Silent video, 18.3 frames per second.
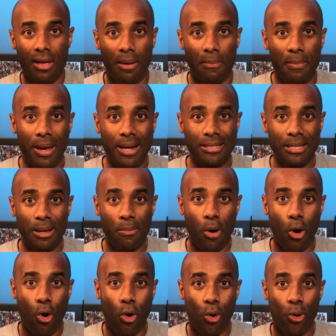Picked up
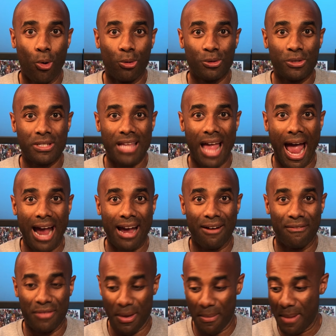a whole stack
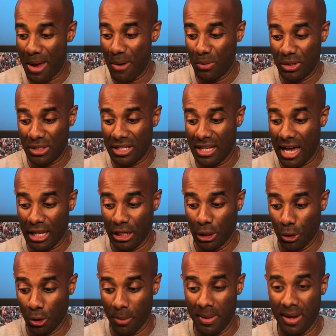of them. It was a
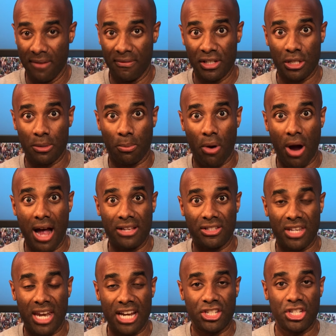little bit of a
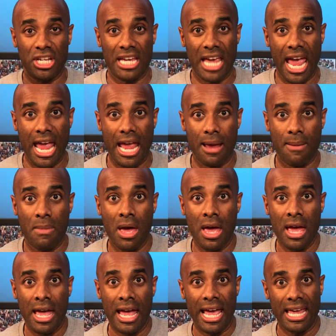surprise. It actually came
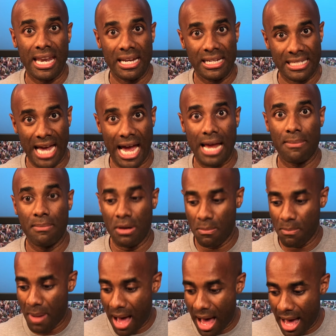in a
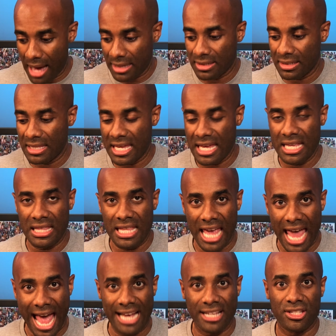diamond box,
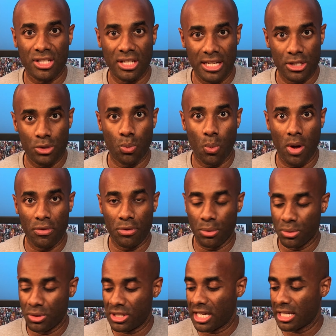the Excellence 1
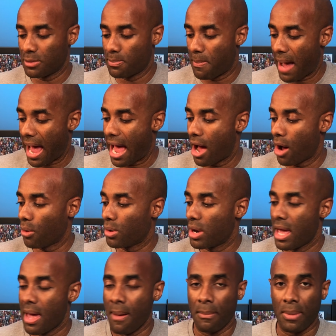through 6 bound,
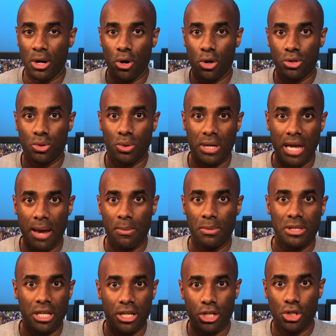but it also came
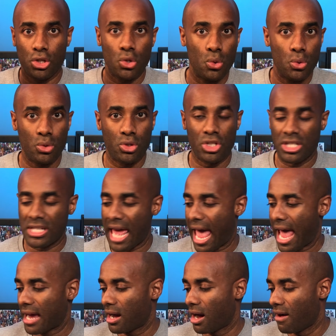with a huge
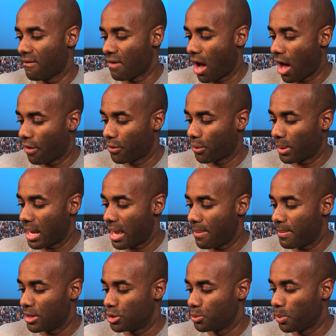stack of other
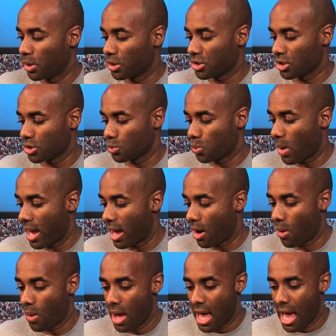Image books as
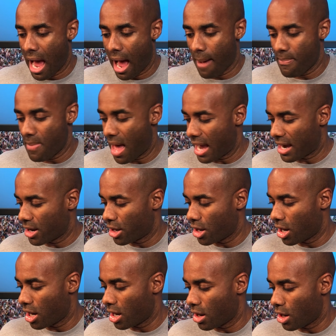well. I'm not
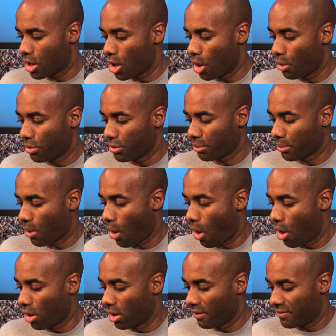gonna go through
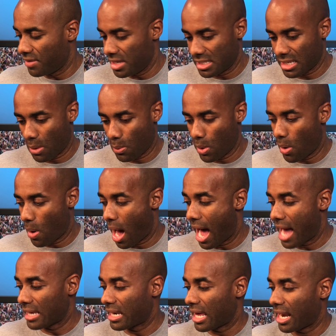all of these. I will
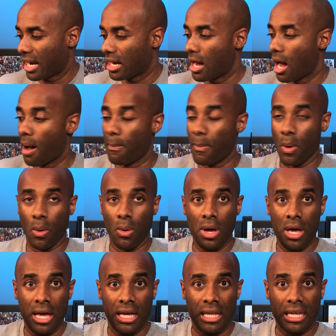highlight a couple,
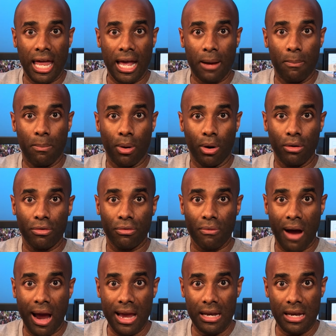like
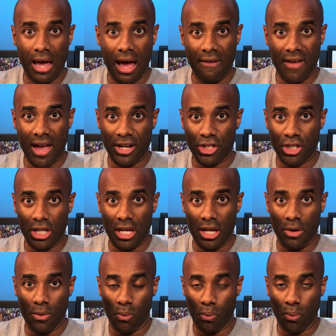Birthright. I've
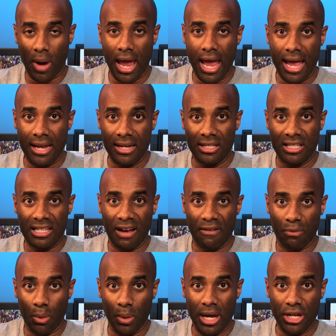actually read
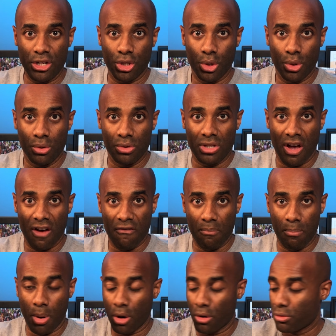several issues
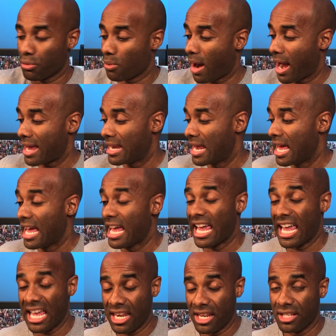of Birthright.
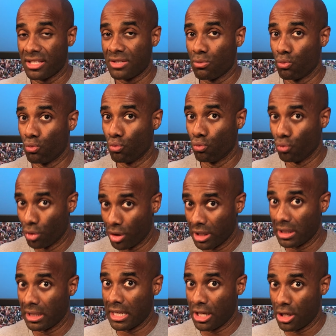It is
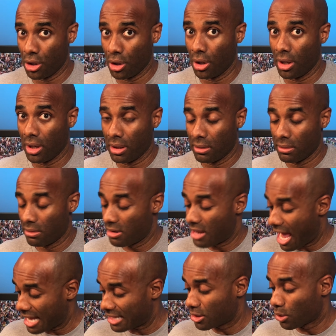really good.
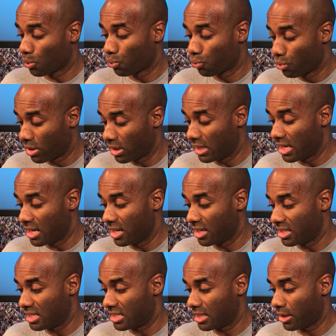That's a really
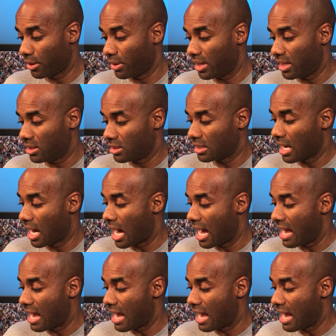good series.